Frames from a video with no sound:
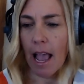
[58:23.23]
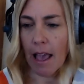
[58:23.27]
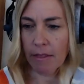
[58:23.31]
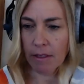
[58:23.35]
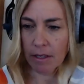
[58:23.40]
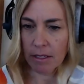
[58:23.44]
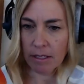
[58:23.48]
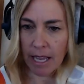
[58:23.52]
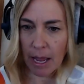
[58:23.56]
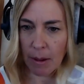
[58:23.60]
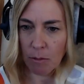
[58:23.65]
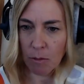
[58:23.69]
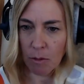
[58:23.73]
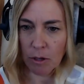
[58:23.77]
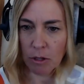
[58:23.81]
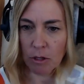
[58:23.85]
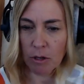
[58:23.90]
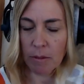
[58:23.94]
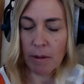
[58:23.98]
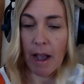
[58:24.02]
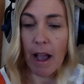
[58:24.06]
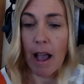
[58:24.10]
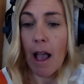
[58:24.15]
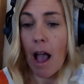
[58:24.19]
And the same with
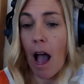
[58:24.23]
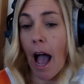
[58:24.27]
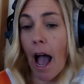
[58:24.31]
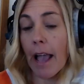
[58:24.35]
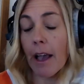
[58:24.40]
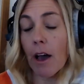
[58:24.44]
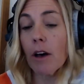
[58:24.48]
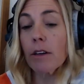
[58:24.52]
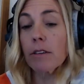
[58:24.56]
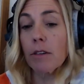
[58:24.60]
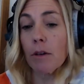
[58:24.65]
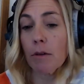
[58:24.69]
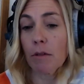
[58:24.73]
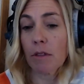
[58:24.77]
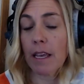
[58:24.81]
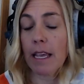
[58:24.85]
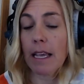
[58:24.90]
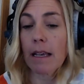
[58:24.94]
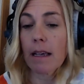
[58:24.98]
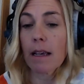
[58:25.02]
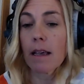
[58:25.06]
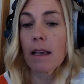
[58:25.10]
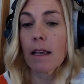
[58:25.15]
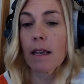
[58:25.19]
what you're about. I also
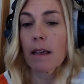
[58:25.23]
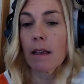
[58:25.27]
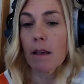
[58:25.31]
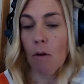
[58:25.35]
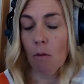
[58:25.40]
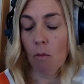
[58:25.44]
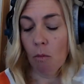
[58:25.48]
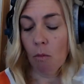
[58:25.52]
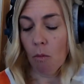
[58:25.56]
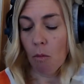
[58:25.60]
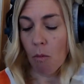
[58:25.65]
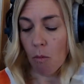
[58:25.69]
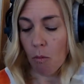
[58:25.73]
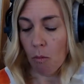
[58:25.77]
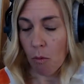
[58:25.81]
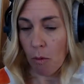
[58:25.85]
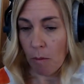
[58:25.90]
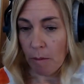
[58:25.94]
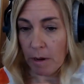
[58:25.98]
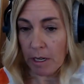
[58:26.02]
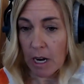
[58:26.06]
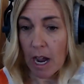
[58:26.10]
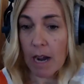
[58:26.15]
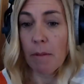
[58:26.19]
think
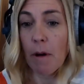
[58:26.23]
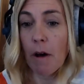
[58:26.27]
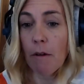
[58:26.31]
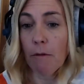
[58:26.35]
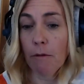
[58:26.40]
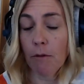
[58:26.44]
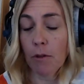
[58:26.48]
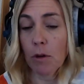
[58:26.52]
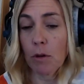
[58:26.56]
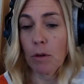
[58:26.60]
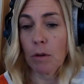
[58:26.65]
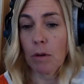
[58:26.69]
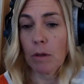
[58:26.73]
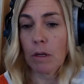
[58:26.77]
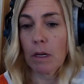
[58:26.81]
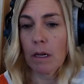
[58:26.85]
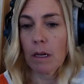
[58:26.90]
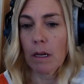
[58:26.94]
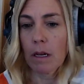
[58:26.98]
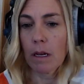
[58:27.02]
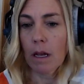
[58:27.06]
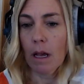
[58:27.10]
when we talk about food,